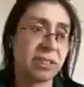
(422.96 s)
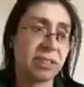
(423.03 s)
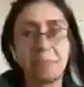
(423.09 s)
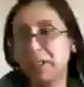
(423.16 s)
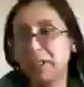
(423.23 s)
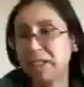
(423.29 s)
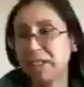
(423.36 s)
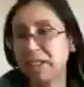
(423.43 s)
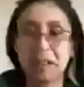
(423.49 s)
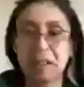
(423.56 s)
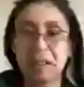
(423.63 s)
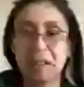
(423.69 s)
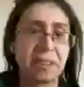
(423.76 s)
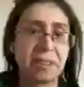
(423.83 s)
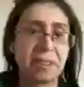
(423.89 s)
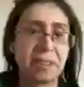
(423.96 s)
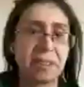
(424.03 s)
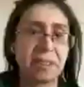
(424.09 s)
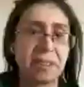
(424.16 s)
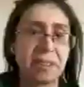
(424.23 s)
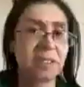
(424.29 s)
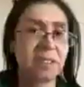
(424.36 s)
is happening, now that's happening,
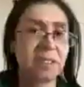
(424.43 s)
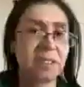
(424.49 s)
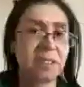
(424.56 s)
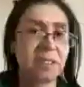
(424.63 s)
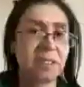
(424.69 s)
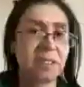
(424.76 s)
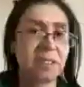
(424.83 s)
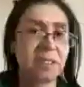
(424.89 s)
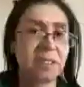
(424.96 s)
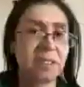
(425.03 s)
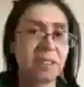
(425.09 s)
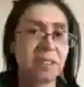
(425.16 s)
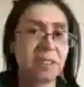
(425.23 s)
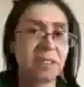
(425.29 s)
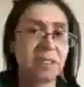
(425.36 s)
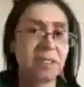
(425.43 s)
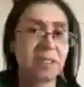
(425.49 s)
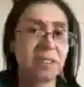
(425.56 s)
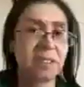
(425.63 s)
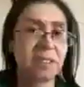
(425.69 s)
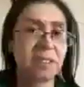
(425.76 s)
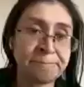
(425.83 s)
that's
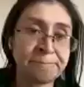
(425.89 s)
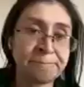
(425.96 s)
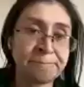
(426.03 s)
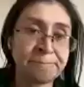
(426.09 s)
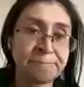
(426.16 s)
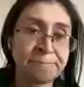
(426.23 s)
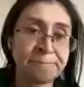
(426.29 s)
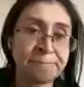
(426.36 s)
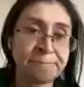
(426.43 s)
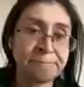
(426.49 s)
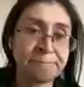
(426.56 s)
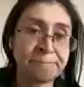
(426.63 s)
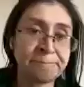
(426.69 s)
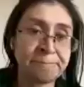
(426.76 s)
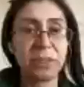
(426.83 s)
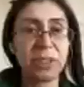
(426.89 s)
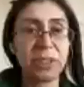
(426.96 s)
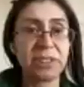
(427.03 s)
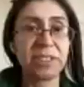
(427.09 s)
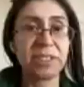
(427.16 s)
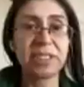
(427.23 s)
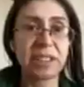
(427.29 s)
happening. You know what
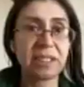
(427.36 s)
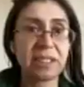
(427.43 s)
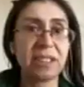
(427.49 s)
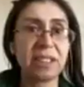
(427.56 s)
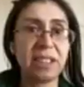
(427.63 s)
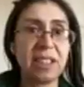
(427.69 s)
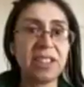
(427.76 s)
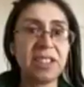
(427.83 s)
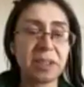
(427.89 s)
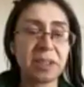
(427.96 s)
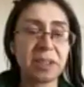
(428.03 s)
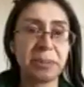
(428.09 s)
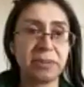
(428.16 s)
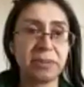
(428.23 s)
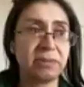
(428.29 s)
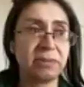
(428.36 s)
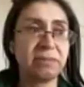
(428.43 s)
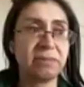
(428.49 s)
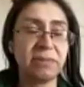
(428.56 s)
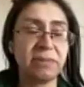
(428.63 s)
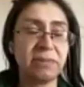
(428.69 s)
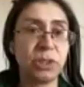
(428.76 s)
happened on New Year's? Sadly, innocent
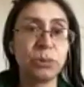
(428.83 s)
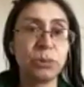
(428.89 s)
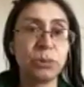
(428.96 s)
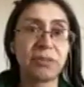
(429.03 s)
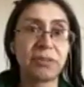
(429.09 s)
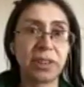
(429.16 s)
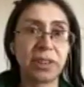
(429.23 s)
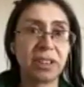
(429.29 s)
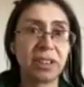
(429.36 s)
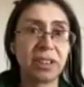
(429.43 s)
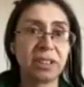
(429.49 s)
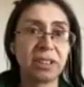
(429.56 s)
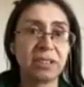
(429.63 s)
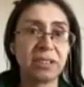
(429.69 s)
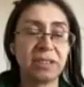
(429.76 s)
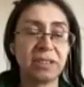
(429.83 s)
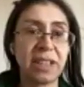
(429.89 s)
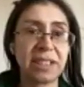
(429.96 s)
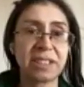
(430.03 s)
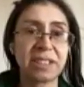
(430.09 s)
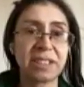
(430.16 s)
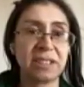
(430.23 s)
people do suffer.
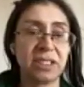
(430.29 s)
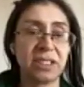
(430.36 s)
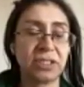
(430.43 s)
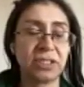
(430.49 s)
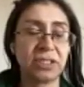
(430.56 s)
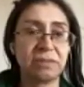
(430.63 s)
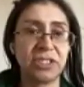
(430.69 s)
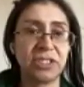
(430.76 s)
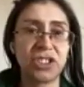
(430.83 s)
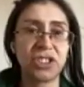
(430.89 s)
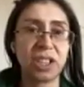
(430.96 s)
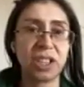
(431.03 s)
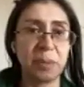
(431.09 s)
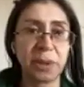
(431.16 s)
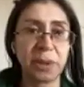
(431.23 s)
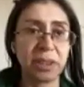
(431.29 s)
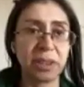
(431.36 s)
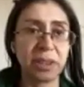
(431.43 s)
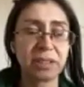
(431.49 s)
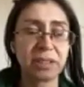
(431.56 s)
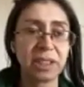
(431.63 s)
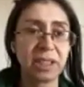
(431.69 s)
That's the
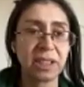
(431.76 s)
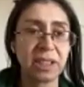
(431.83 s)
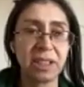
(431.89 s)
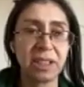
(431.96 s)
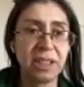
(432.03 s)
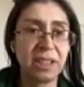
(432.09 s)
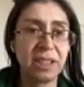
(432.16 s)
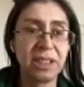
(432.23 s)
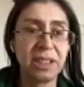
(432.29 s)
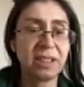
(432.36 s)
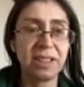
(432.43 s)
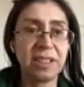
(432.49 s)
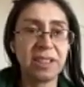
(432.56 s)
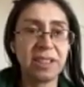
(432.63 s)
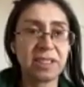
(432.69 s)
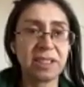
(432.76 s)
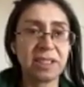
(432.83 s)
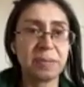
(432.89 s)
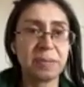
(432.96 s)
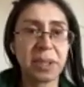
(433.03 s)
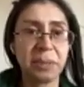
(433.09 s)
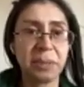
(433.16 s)
shitty part.
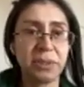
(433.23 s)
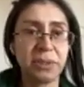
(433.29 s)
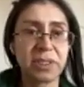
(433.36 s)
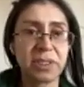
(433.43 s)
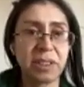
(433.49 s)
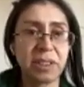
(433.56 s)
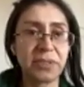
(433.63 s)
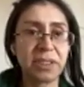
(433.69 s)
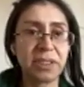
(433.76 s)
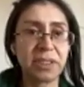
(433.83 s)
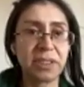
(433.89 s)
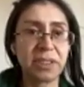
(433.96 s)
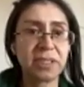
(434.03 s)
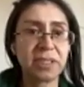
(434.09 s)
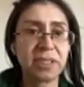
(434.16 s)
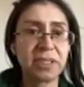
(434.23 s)
Innocent people do suffer